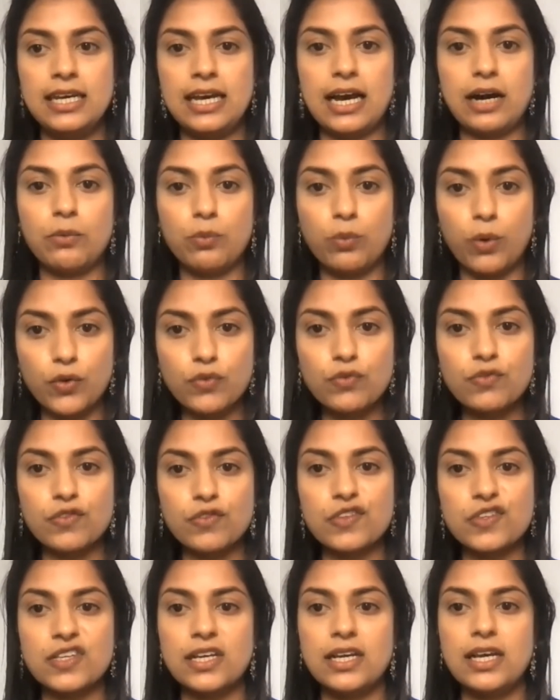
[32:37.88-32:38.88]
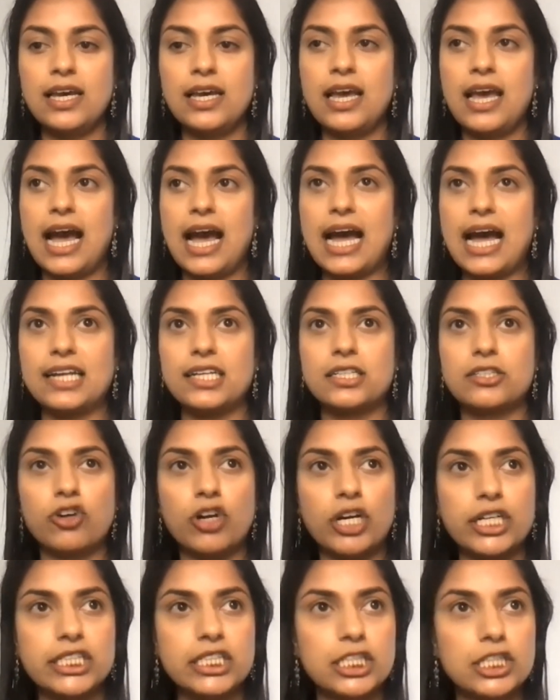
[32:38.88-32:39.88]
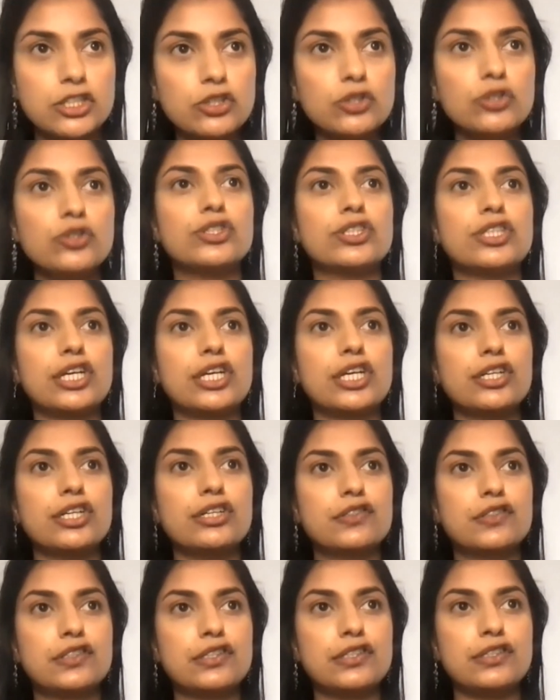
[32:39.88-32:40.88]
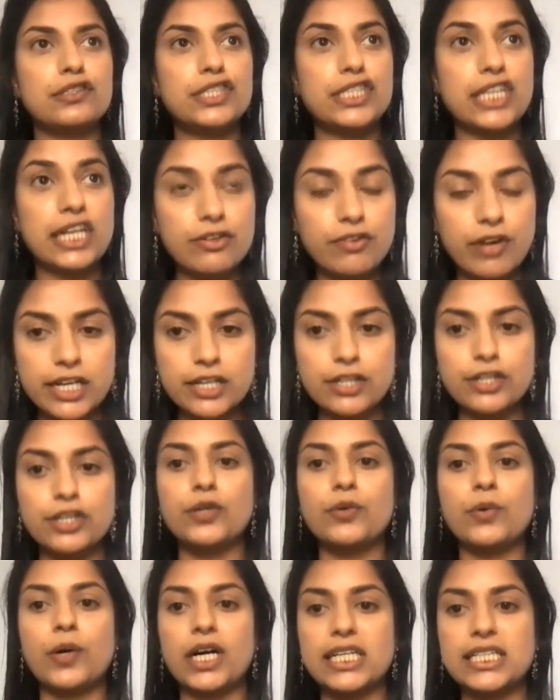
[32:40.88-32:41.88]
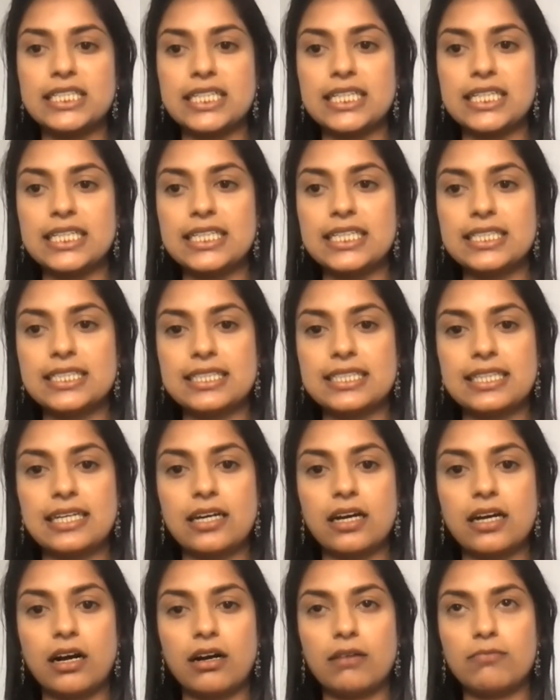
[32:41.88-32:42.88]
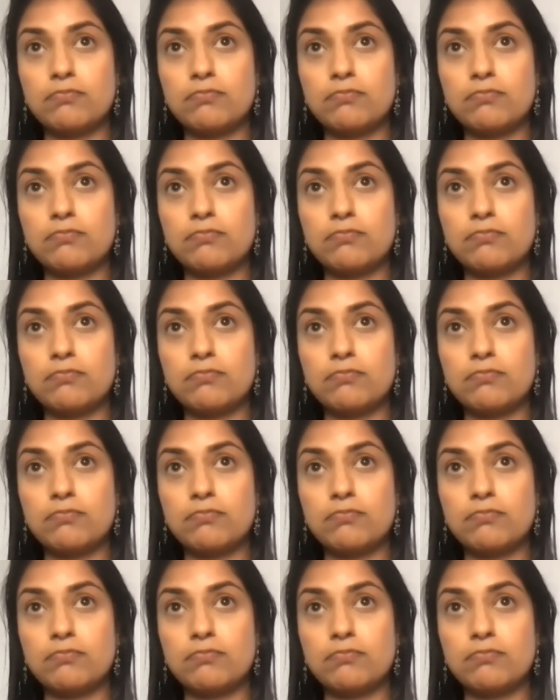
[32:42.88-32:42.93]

at once, and trying to use those to generate new ideas that